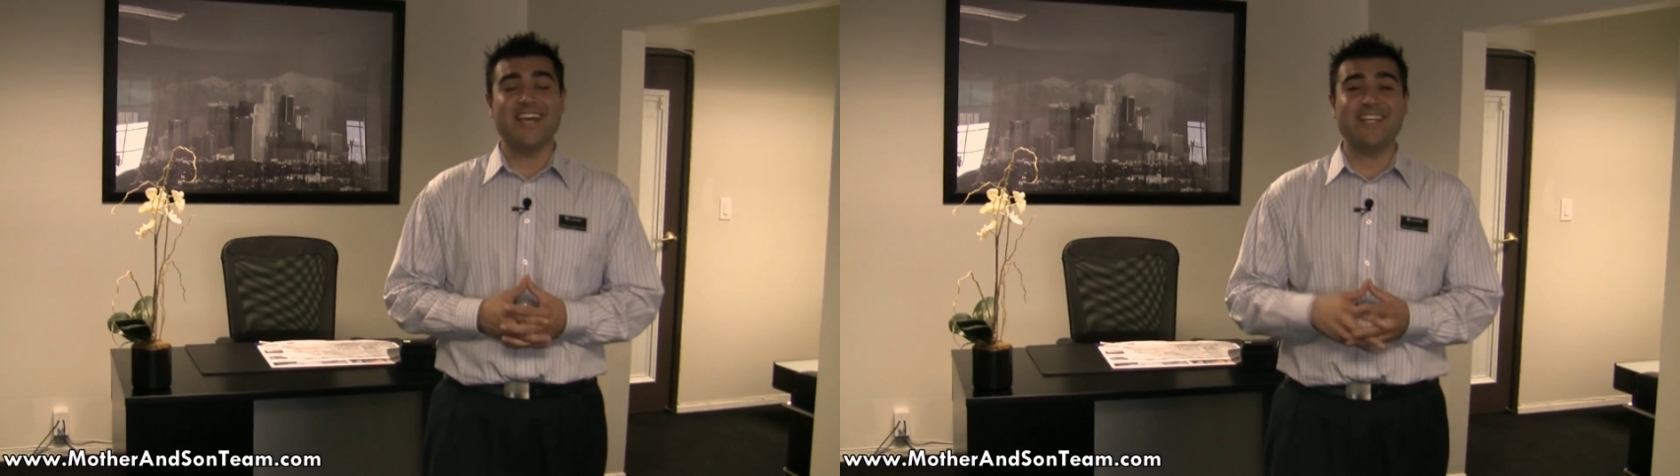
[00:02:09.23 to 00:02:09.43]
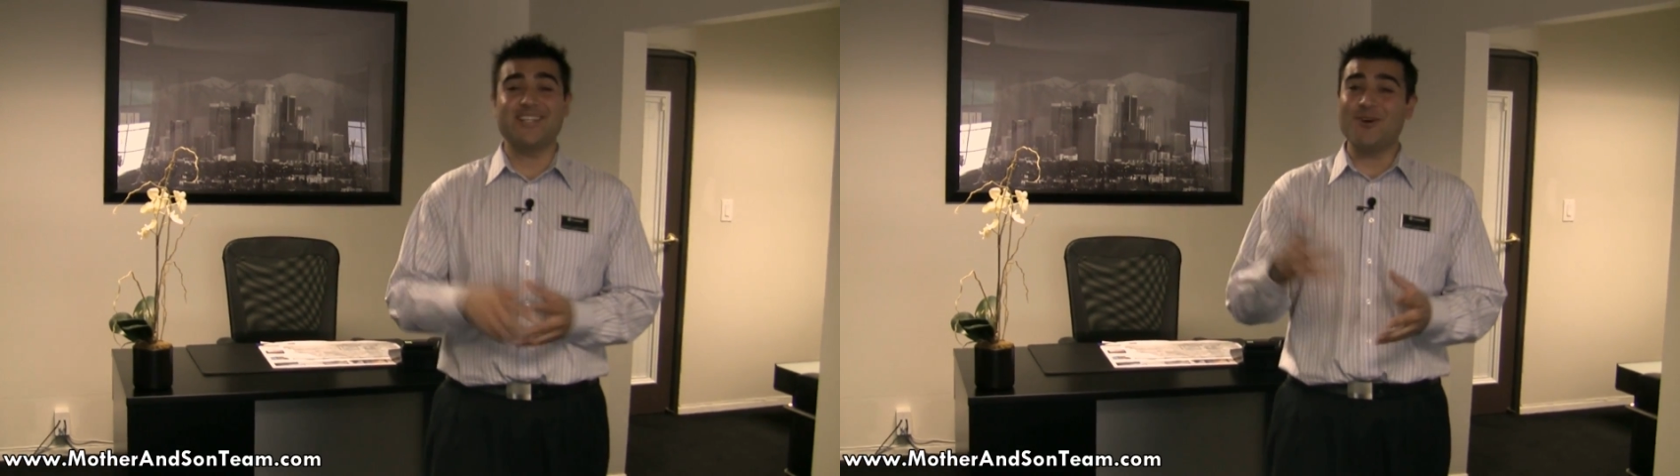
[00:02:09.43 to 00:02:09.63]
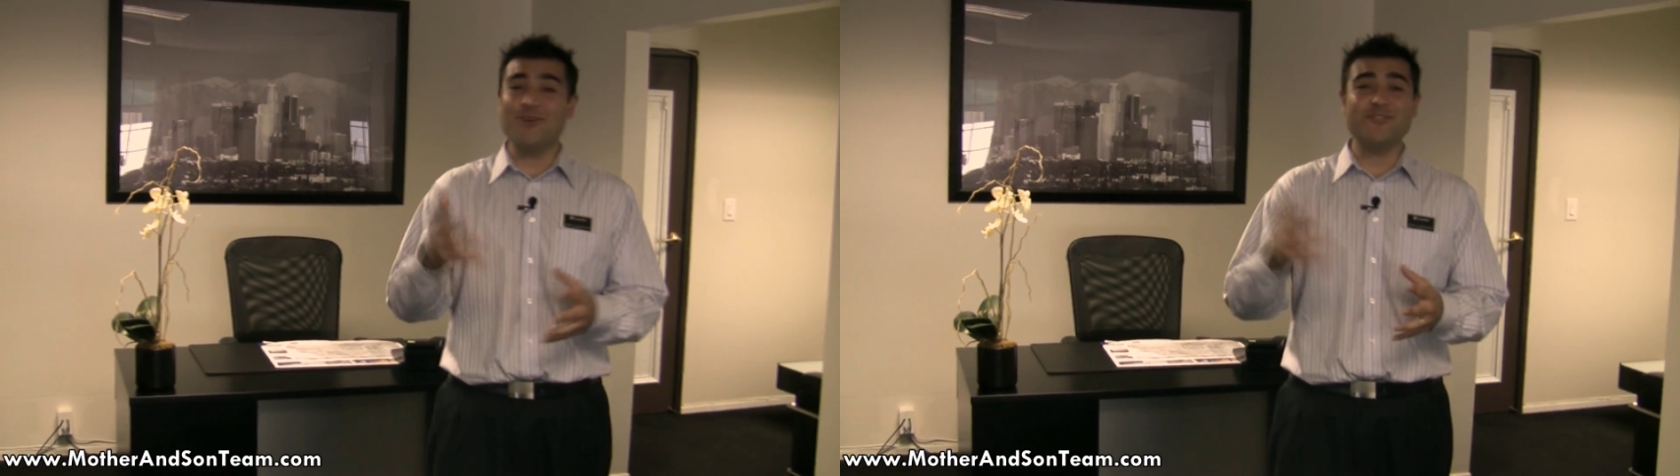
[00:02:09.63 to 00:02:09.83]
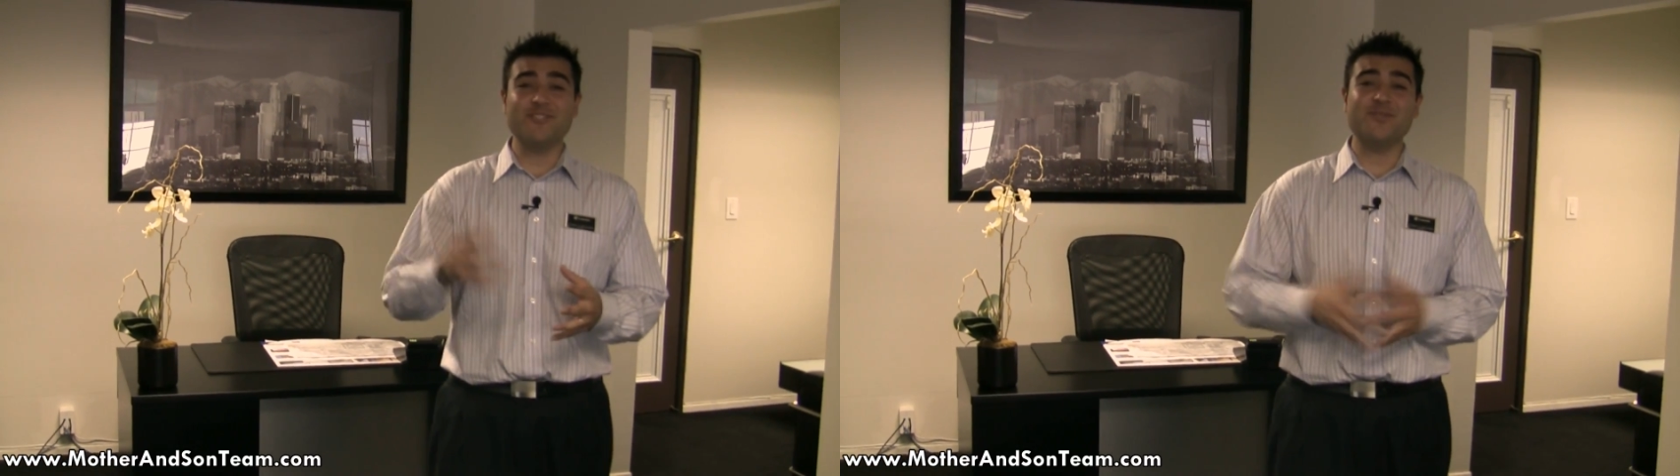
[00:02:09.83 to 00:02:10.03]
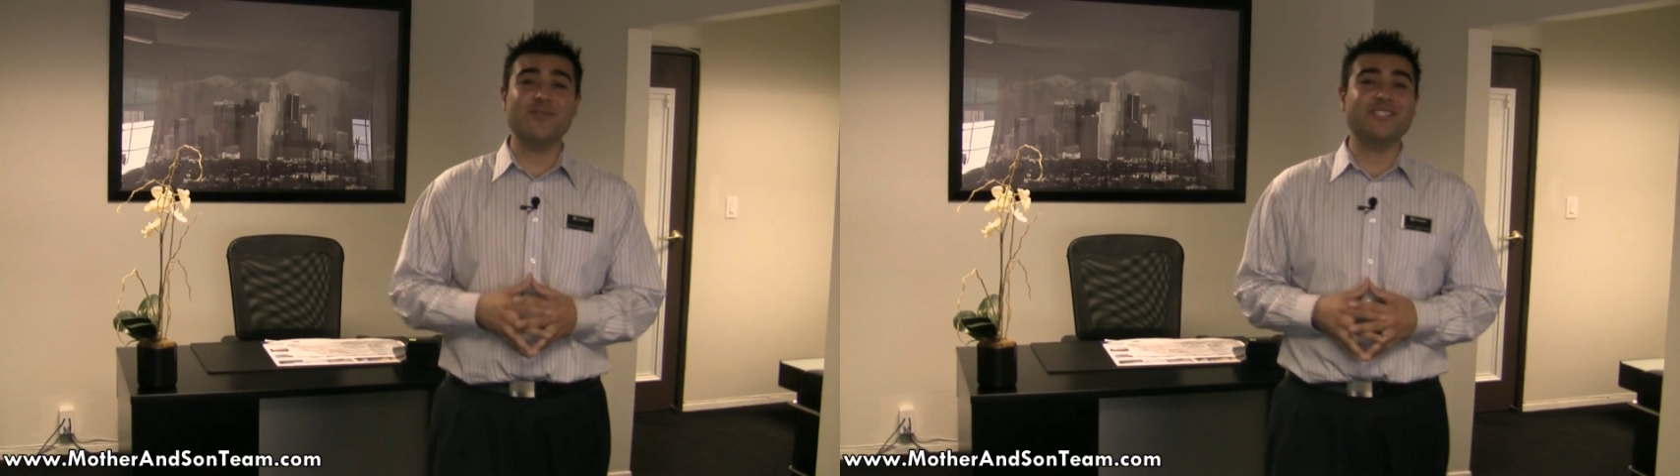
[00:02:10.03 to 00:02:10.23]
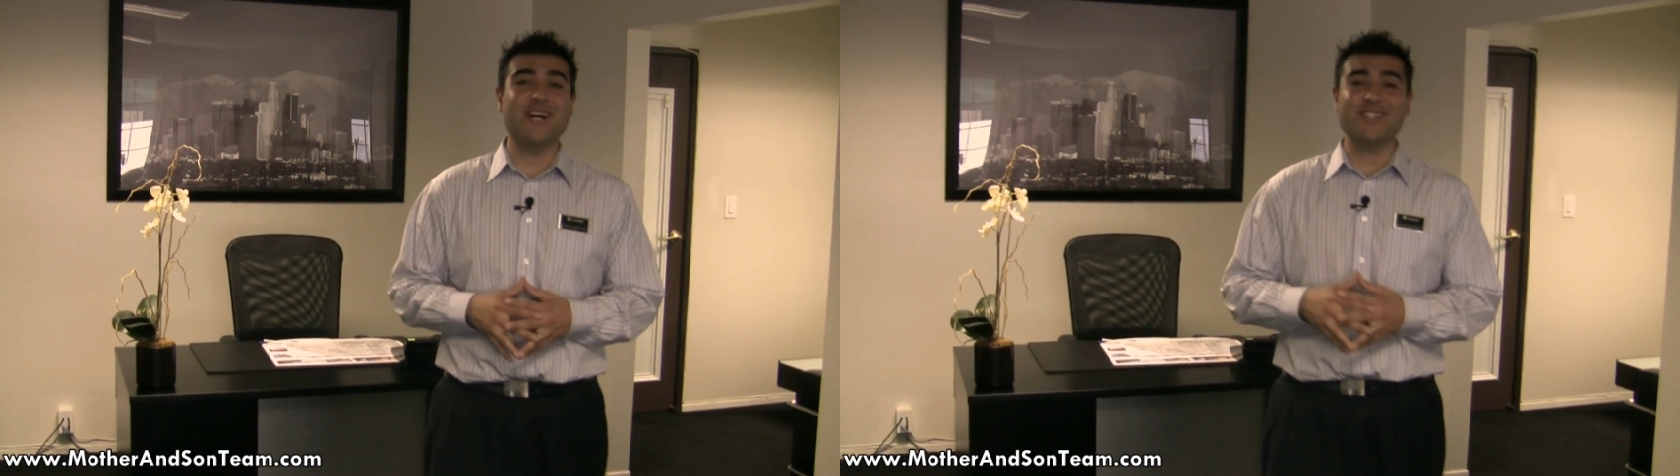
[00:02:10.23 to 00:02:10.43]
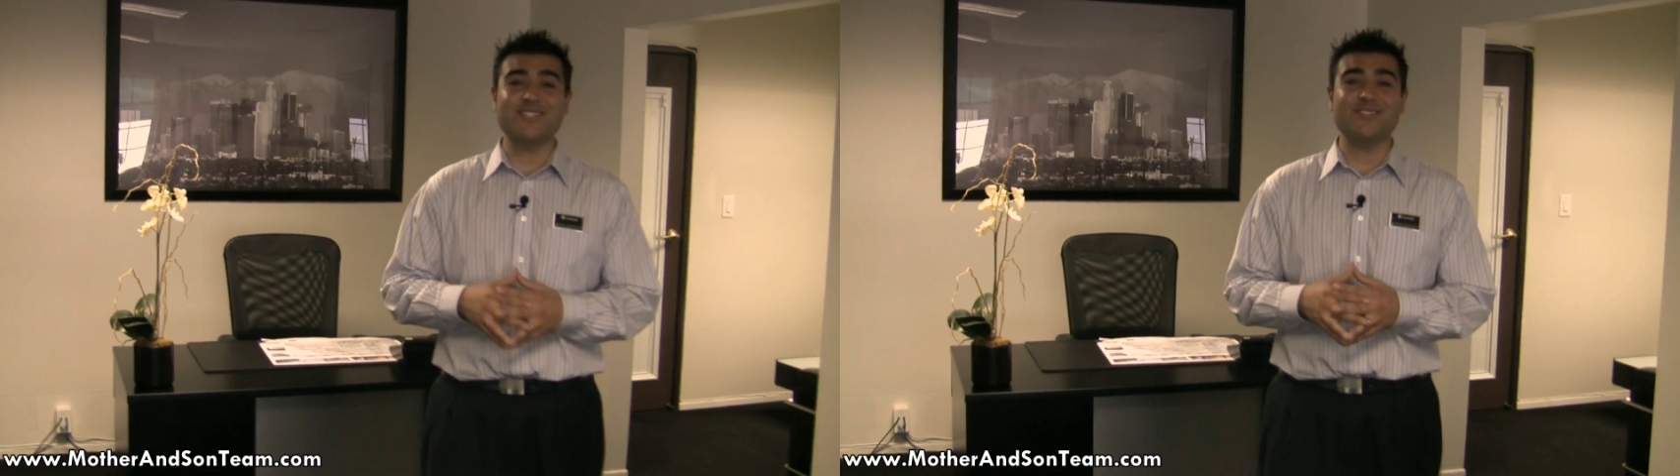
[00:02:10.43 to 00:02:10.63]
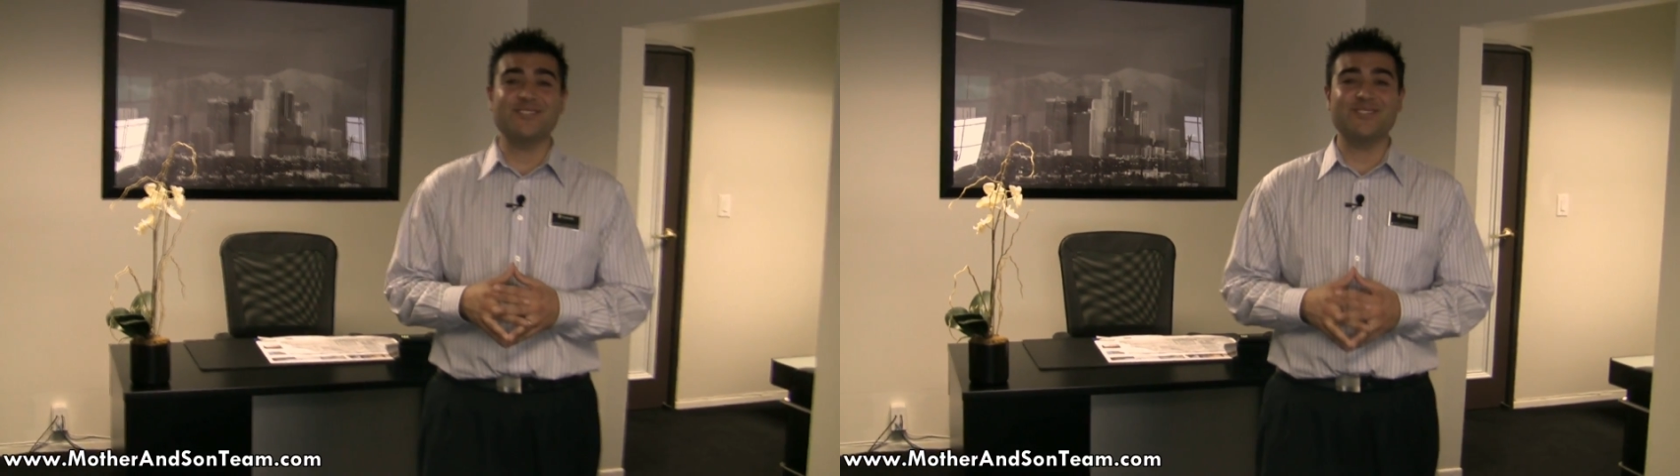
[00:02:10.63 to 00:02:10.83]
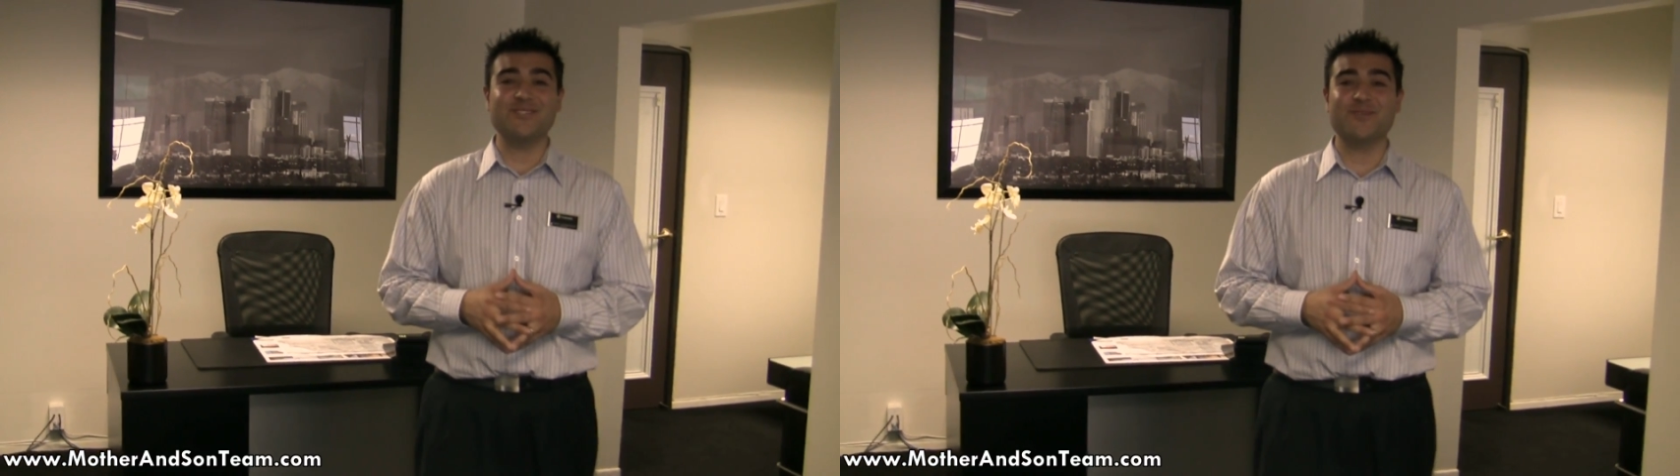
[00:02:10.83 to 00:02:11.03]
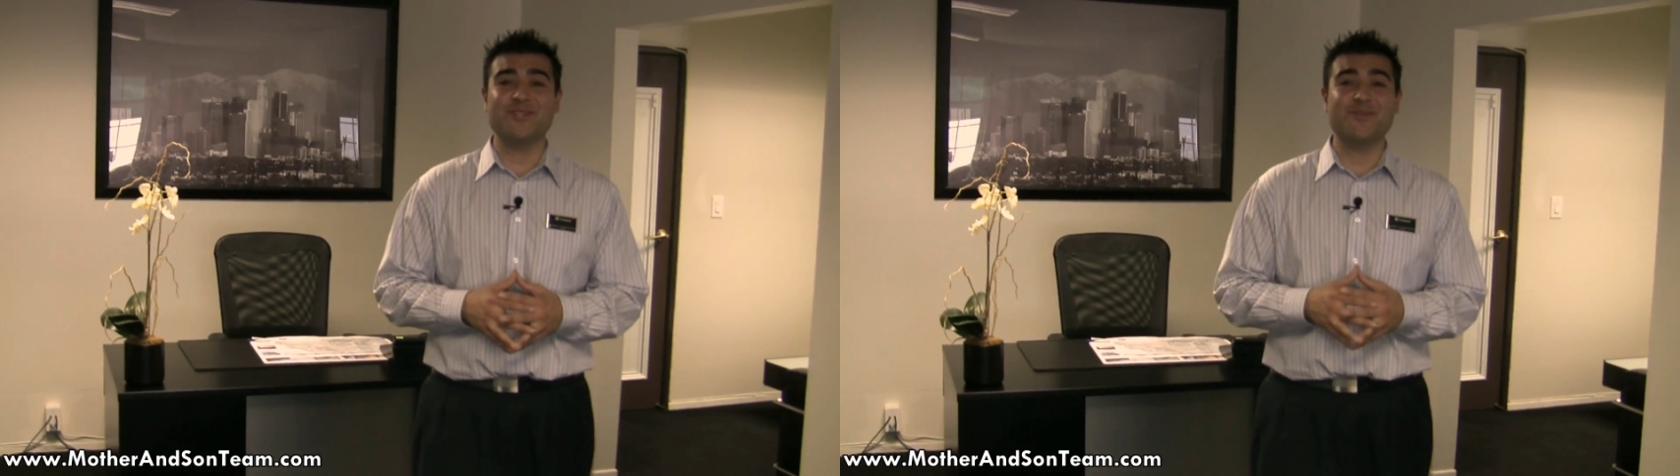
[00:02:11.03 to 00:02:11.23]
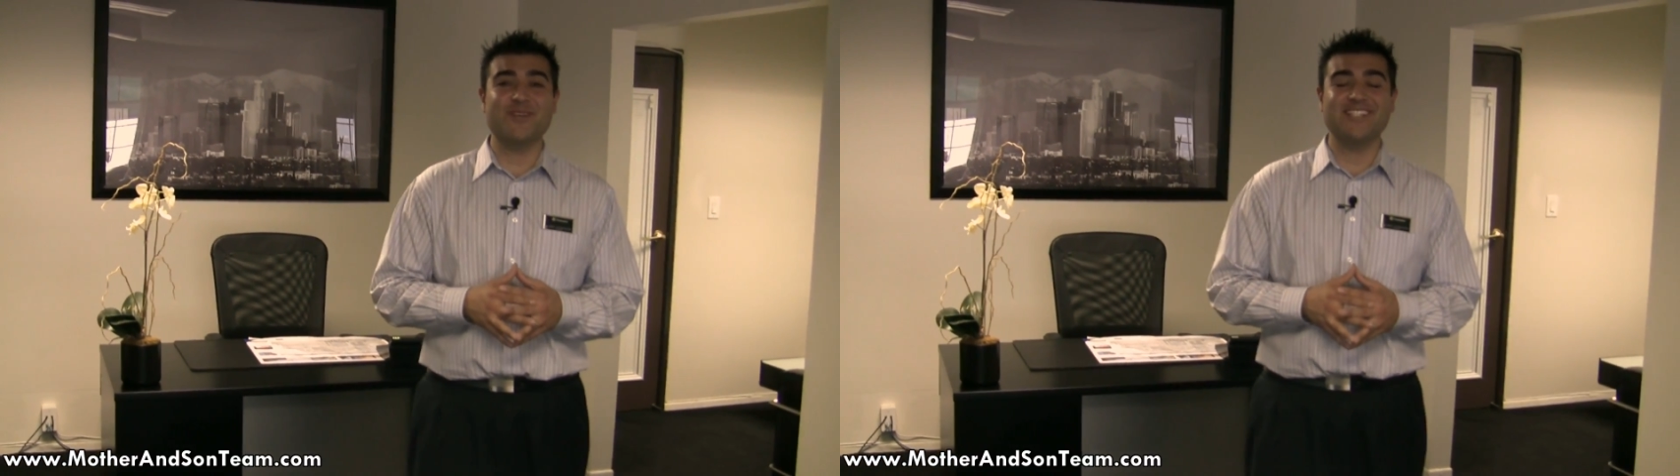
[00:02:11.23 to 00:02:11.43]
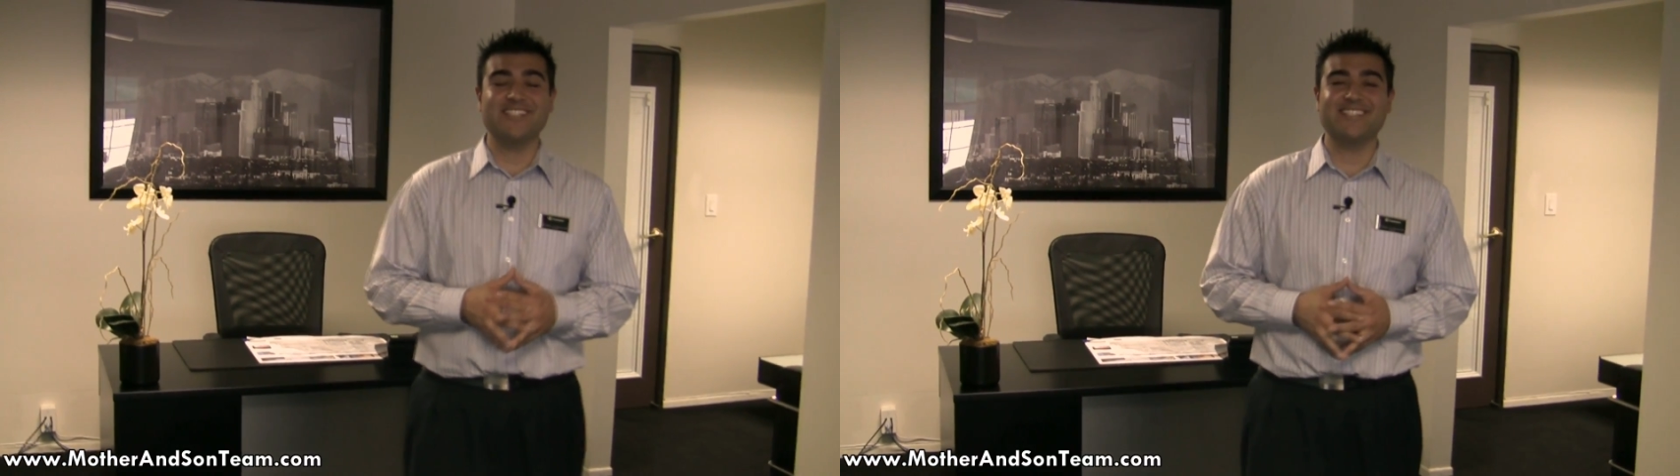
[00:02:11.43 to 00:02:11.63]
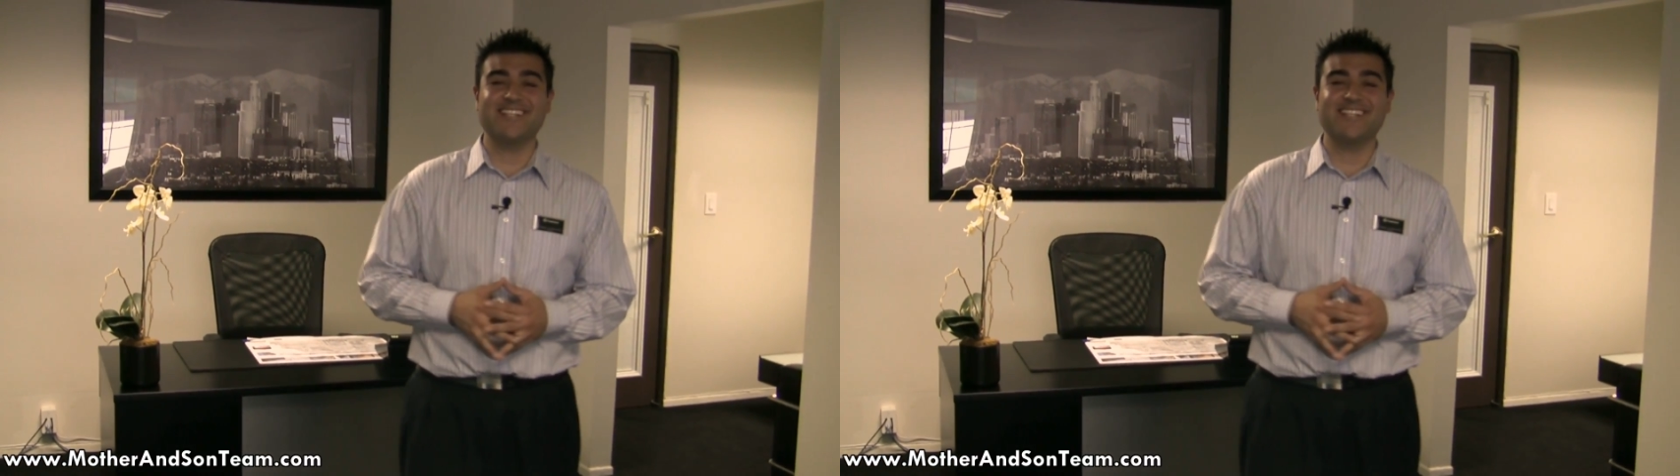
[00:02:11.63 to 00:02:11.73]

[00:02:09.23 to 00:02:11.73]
and uh, hopefully we talk to you soon when you're ready to